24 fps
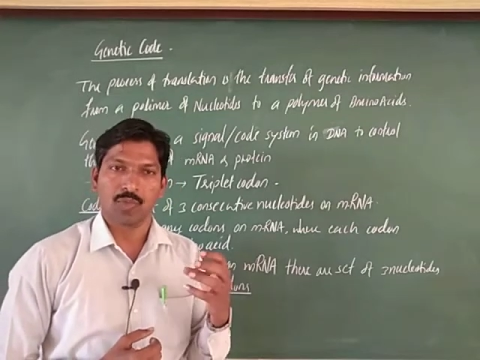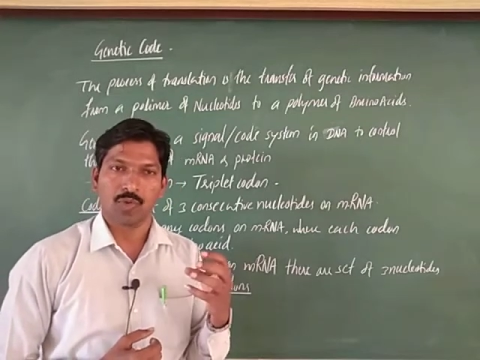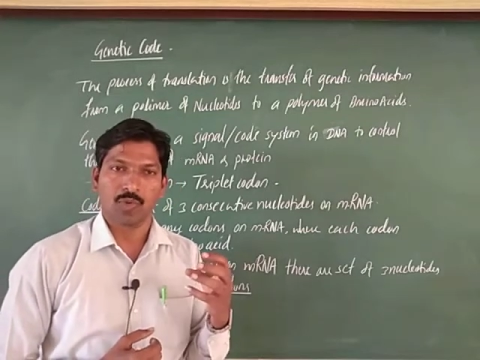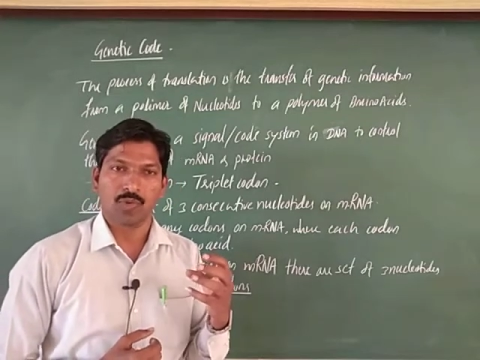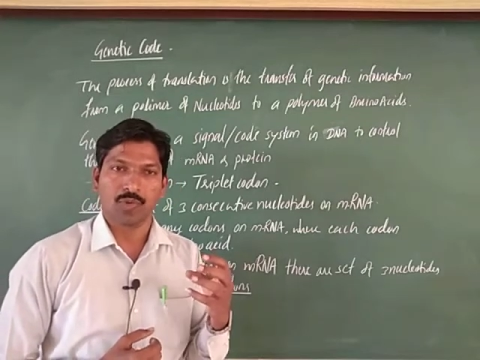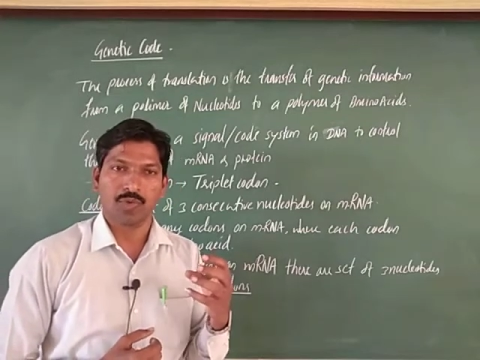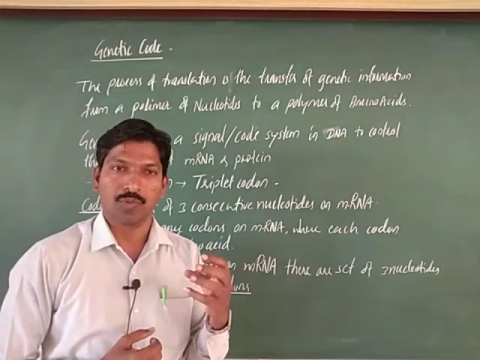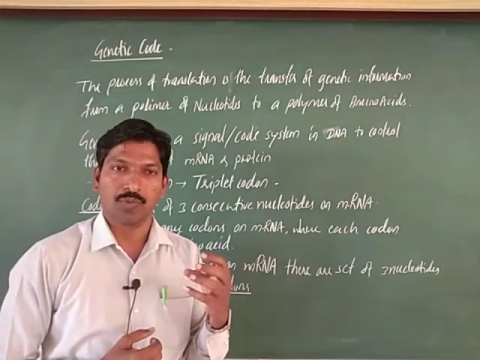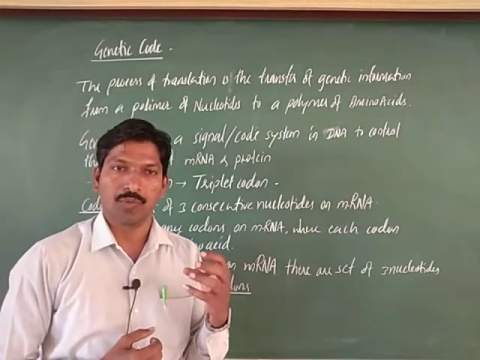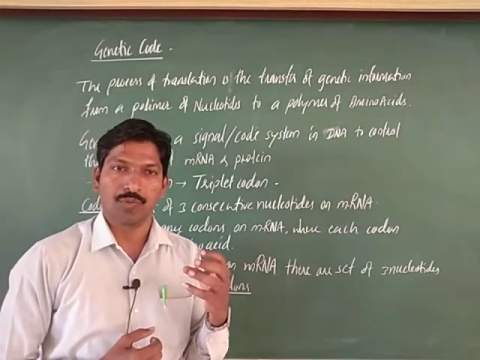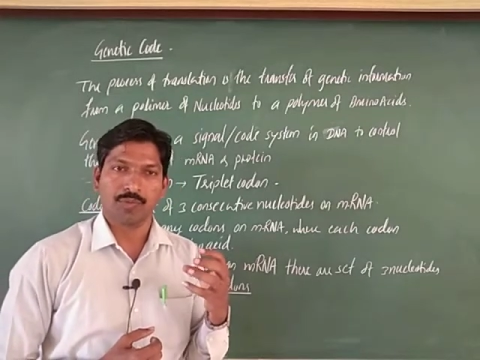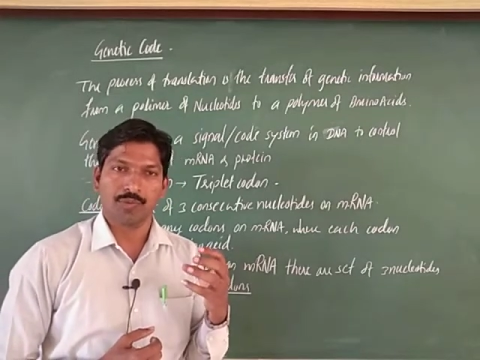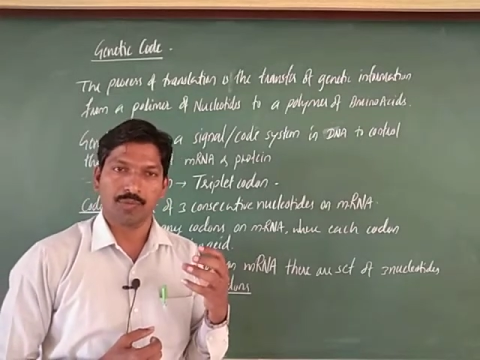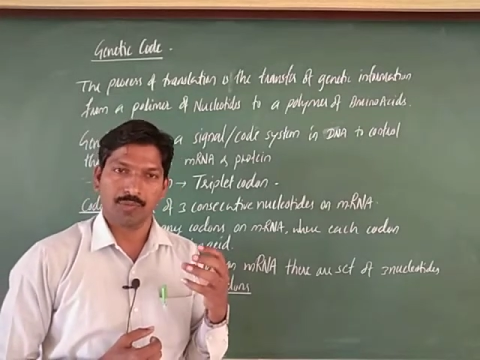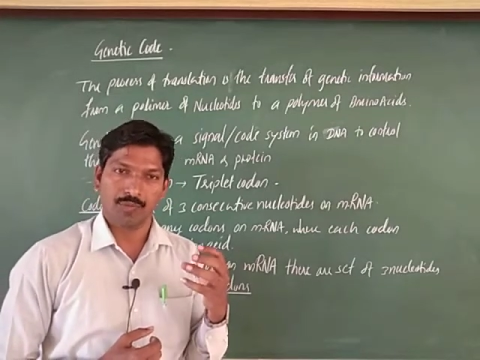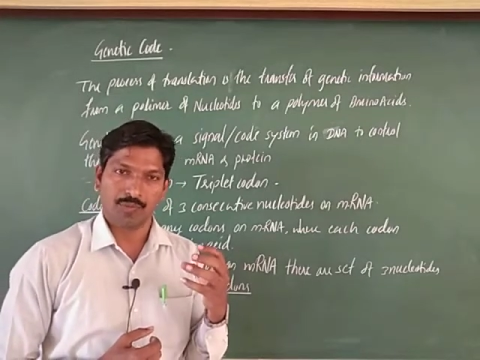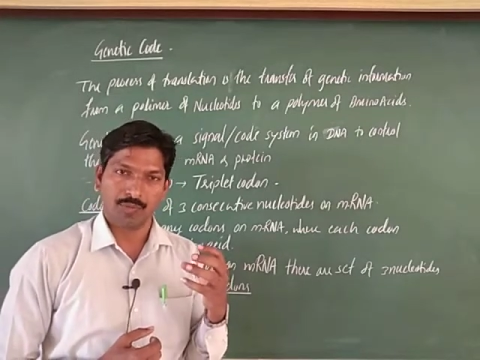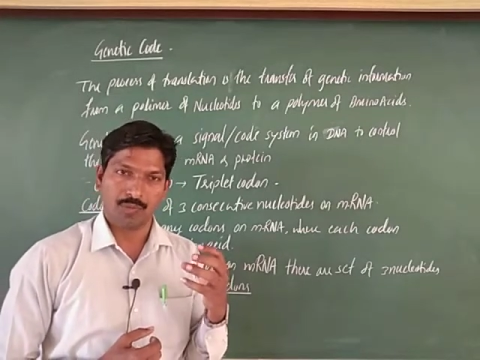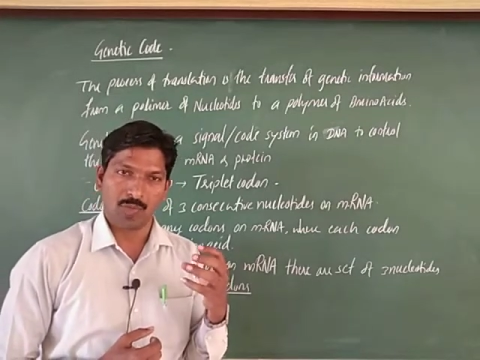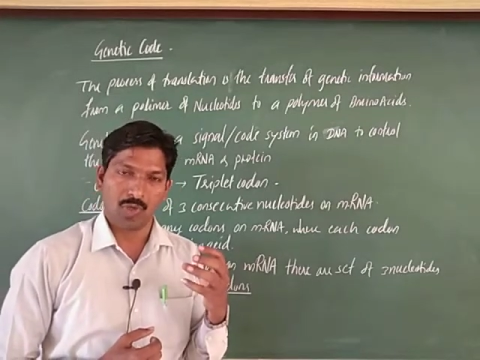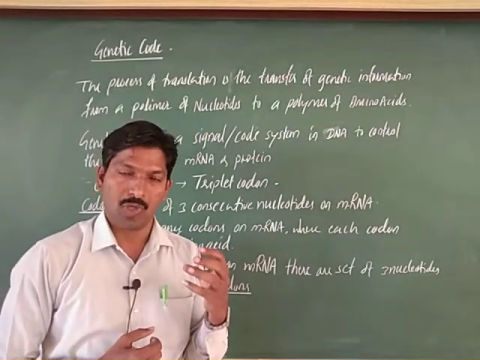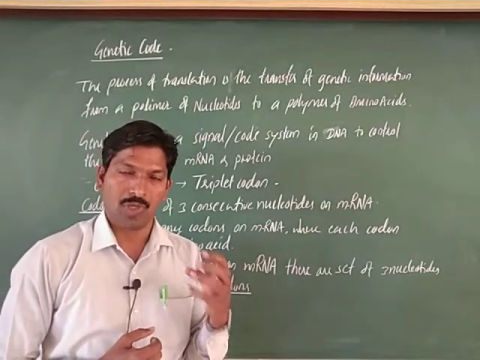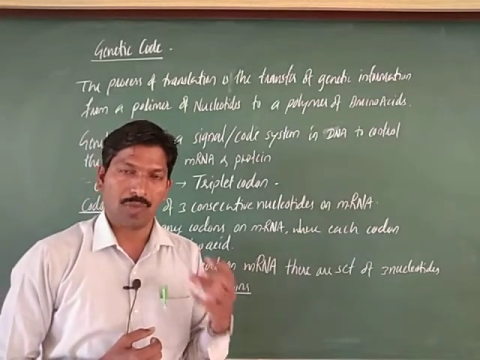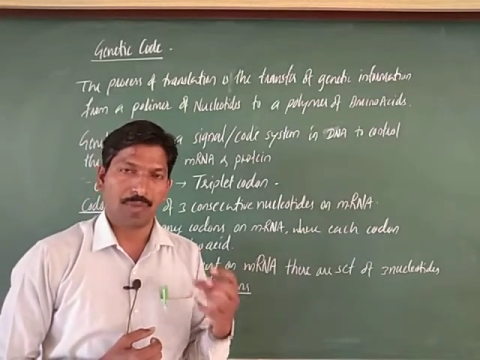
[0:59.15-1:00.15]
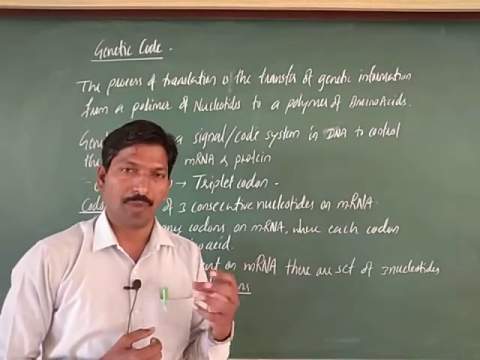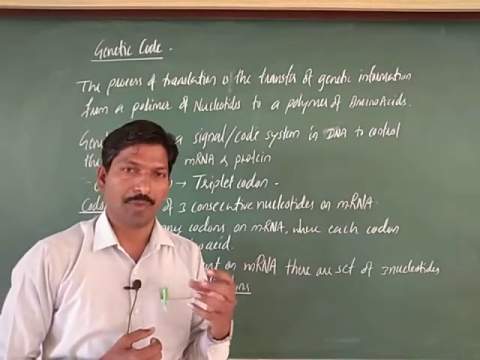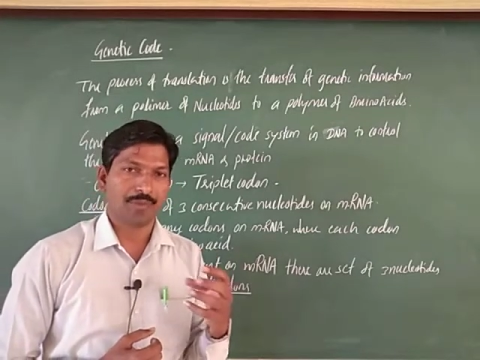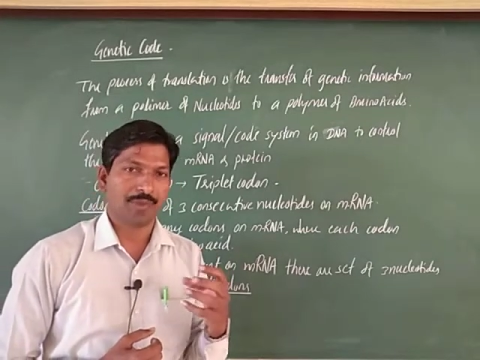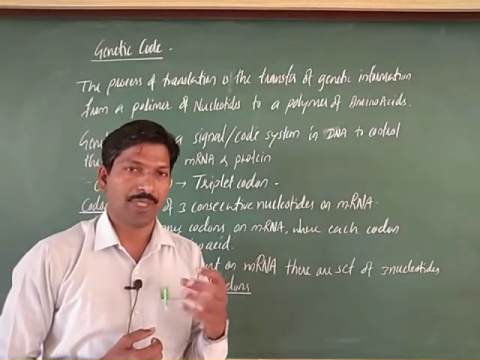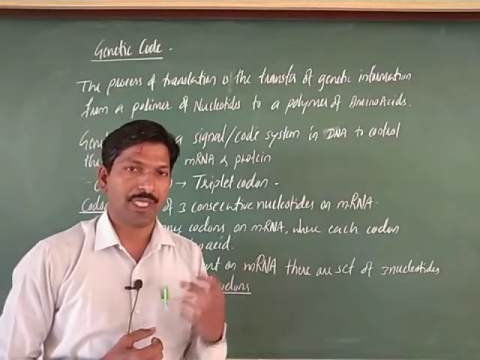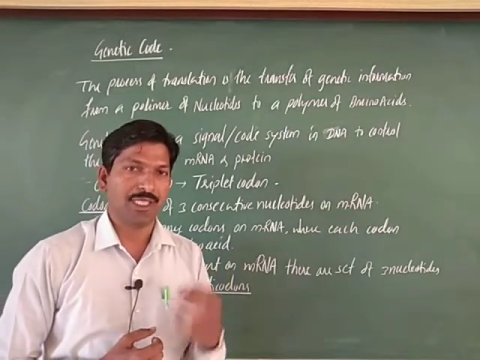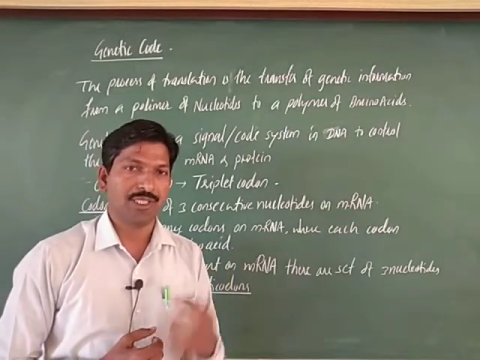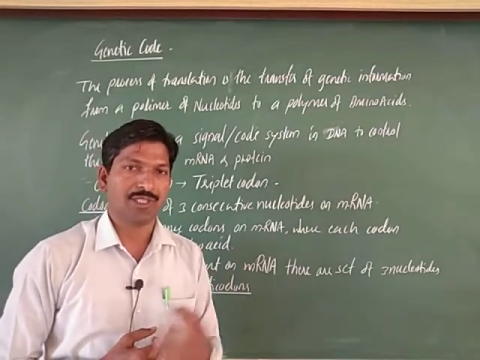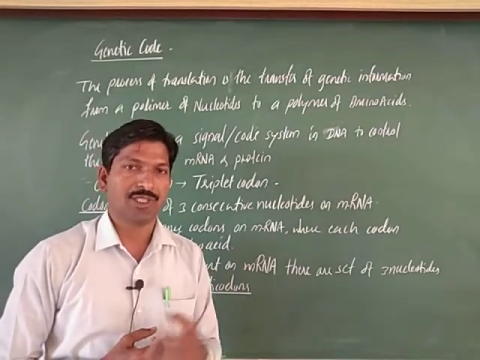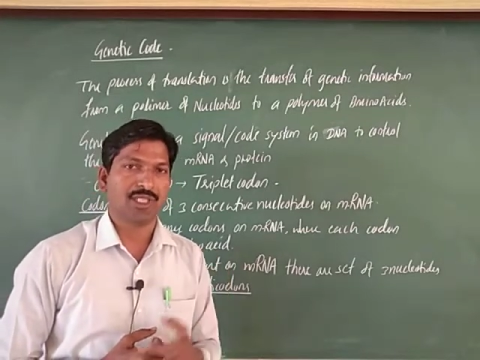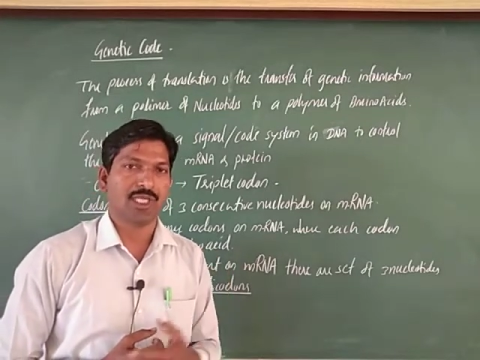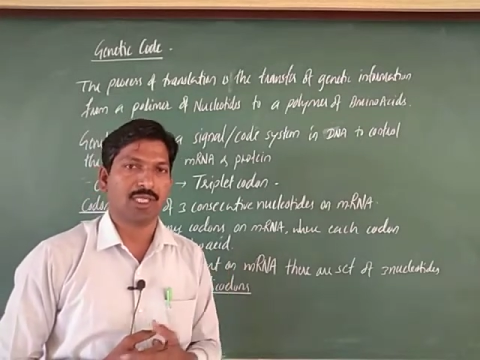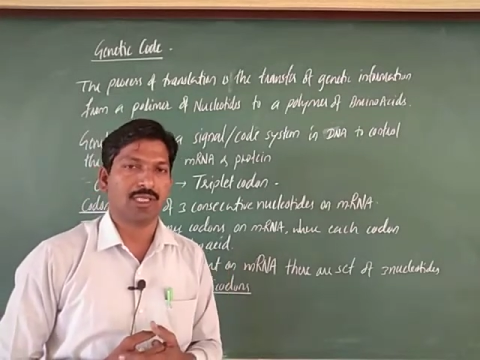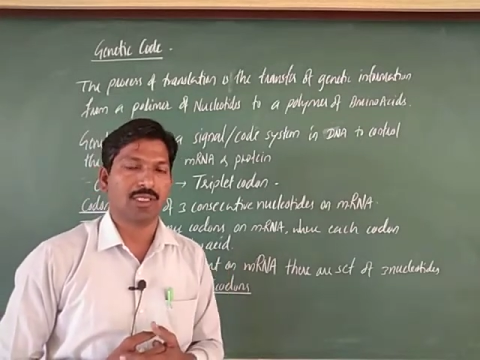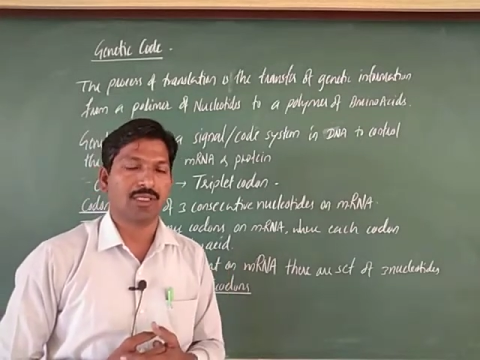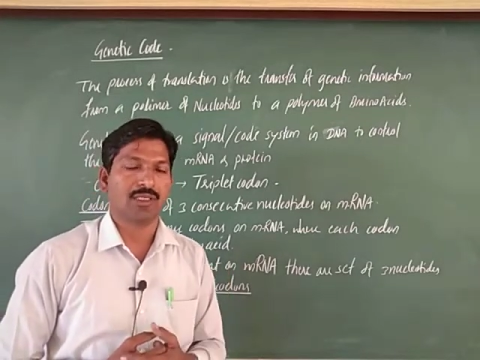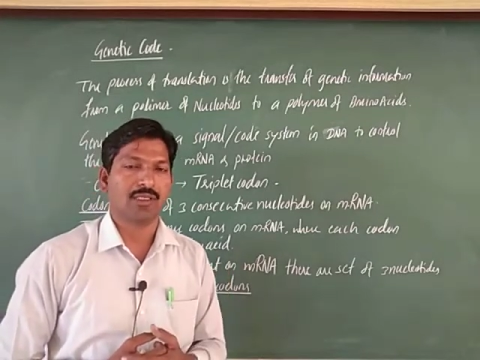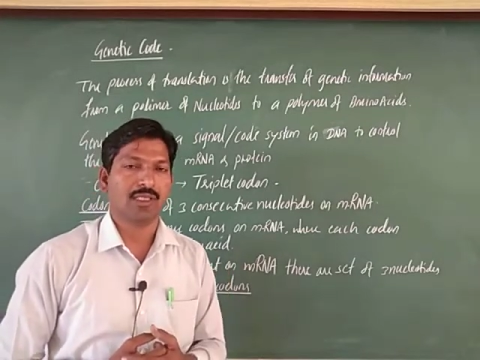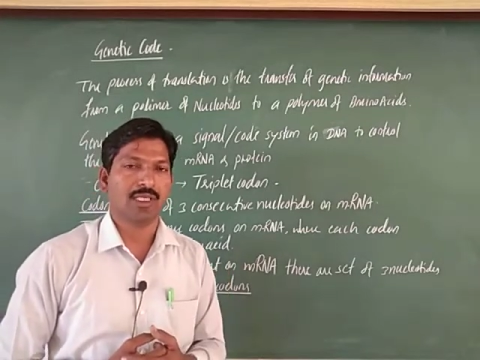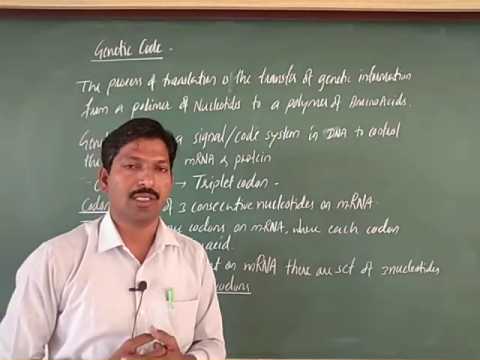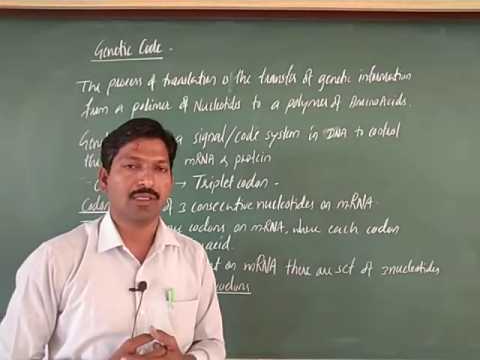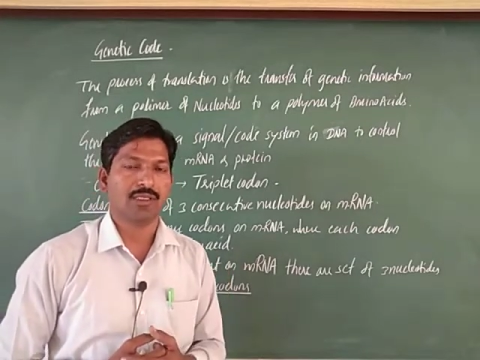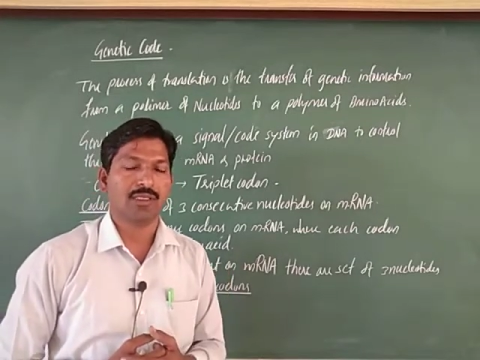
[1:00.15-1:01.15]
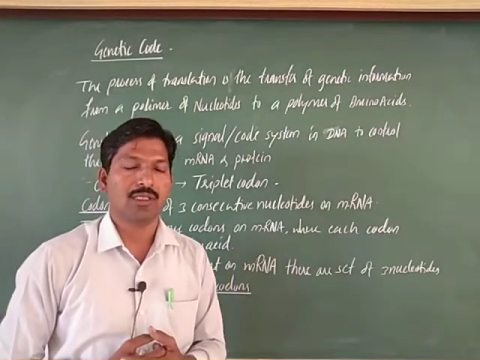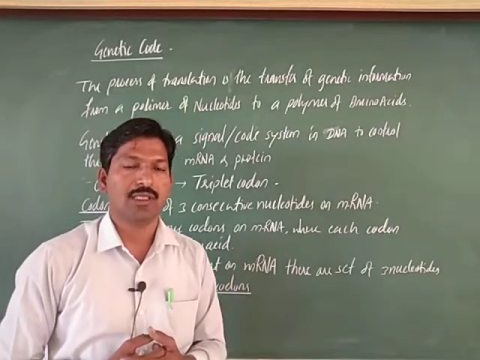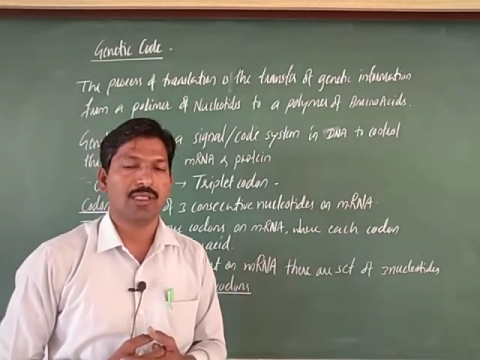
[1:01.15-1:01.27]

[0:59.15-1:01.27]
polypeptide chain, right.